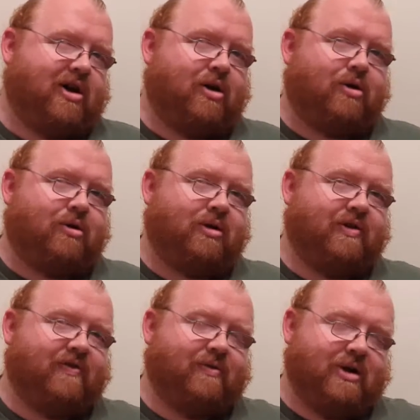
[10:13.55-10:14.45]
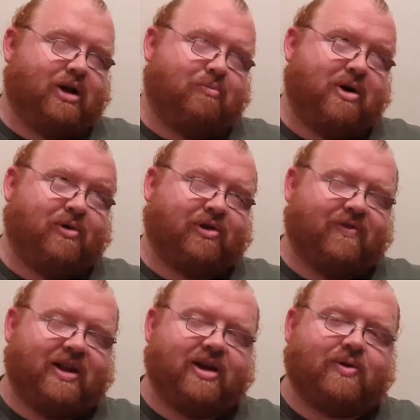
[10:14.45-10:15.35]
most of
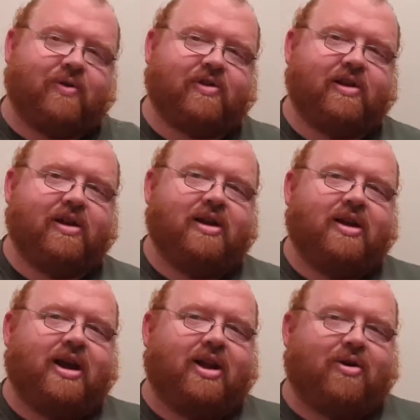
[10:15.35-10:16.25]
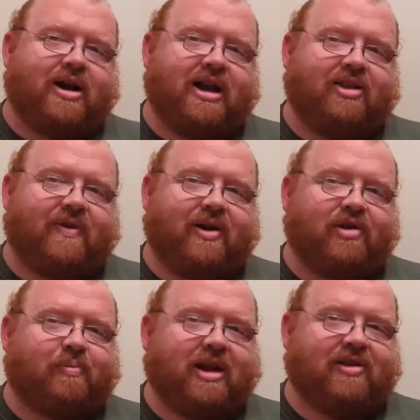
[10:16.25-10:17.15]
the vehicles, and all kinds of
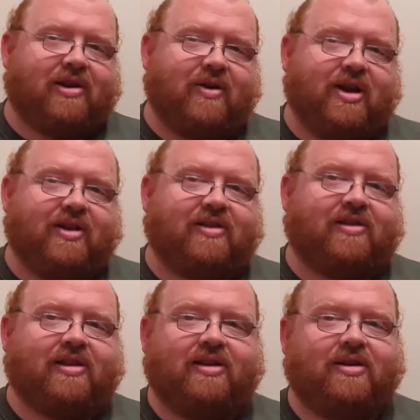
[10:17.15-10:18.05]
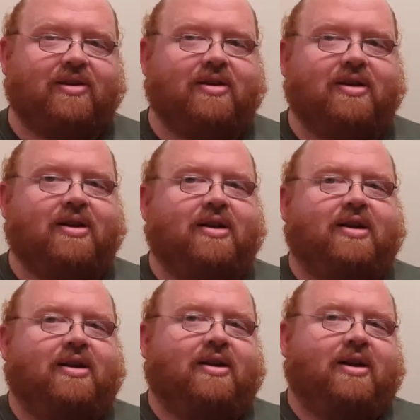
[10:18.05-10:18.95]
aerospace units
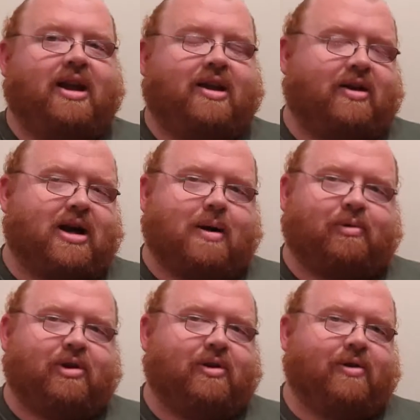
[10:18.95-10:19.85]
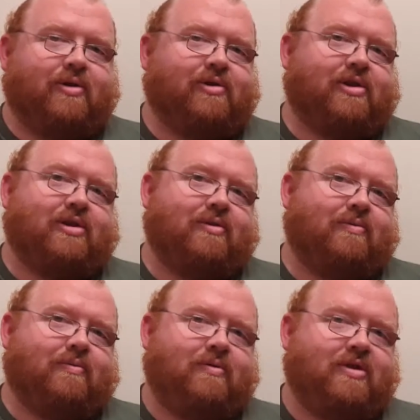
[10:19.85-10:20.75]
and helicopters,
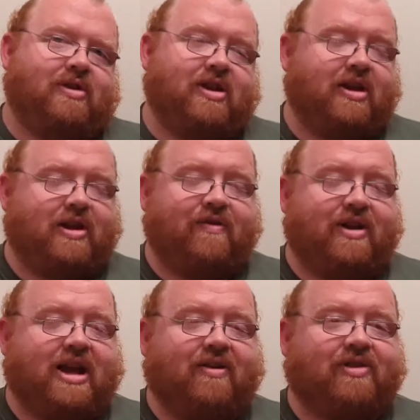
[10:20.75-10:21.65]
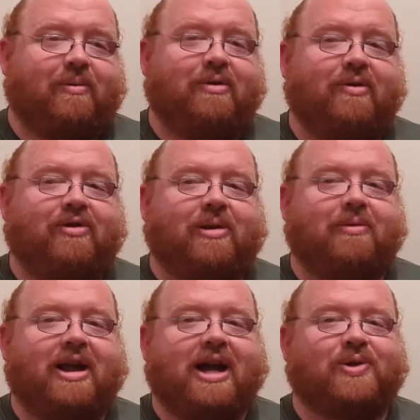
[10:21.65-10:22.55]
and they even have some of
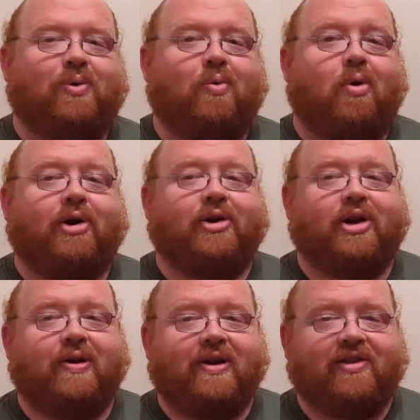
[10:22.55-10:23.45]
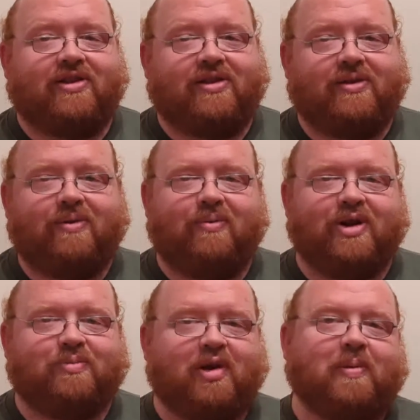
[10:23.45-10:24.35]
the actual water units, which
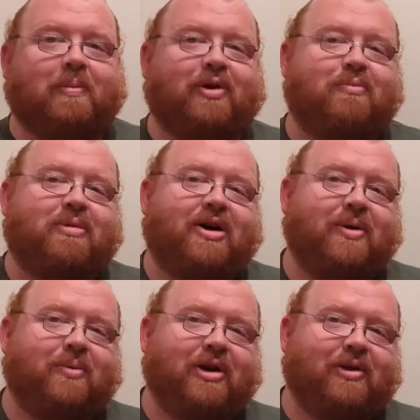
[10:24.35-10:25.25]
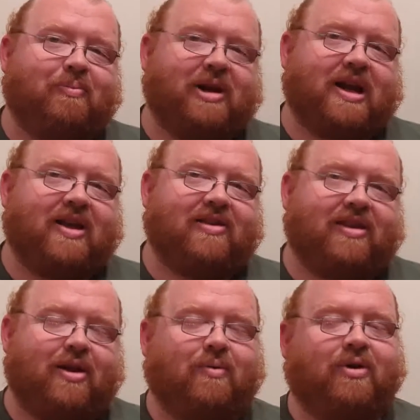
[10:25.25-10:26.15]
most people don't bother with because
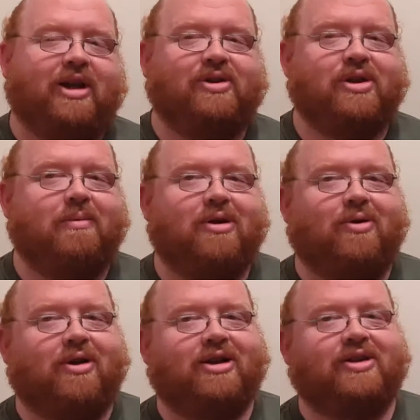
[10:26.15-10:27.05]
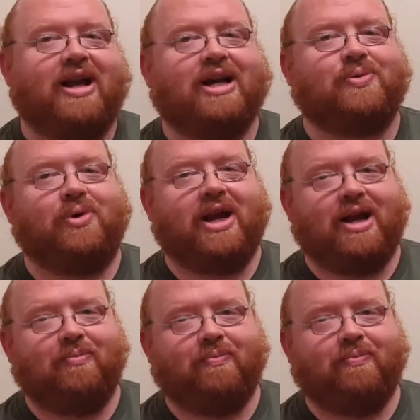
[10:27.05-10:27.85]
they don't really contribute a whole lot to the actual game.